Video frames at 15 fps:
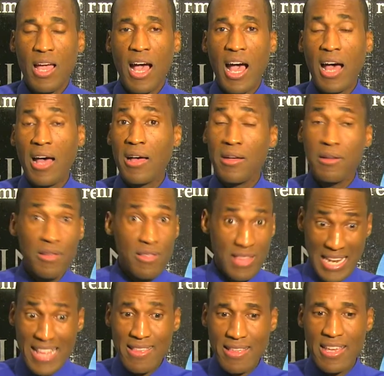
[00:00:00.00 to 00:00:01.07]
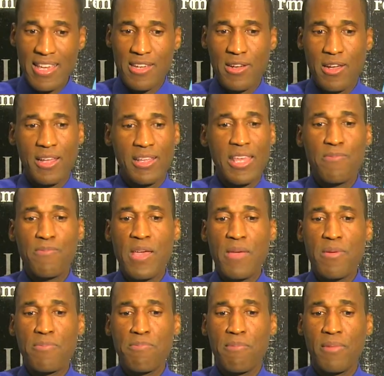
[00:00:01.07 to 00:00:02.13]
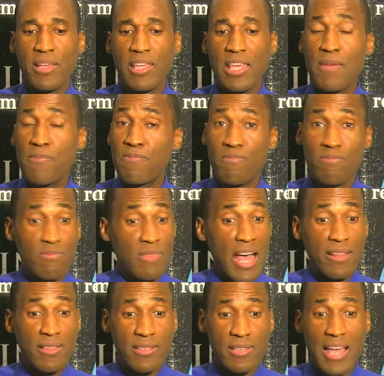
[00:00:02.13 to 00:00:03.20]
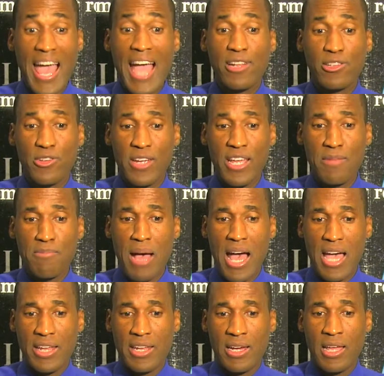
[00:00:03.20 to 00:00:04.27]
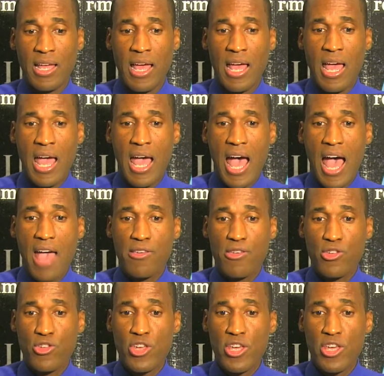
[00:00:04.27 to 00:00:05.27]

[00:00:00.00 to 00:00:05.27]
uh, Zelensky, keep him, keep that actor in mind as